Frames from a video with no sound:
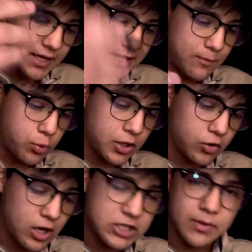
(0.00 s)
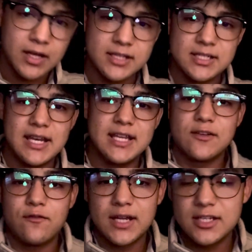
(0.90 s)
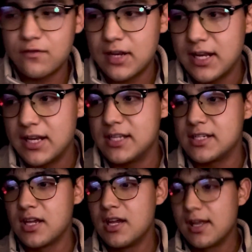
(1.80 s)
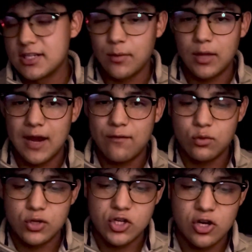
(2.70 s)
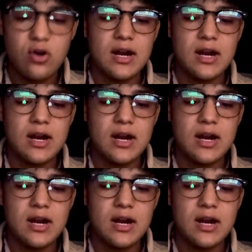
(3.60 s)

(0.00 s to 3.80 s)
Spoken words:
get that point across because it is effective and it is something everyone should know.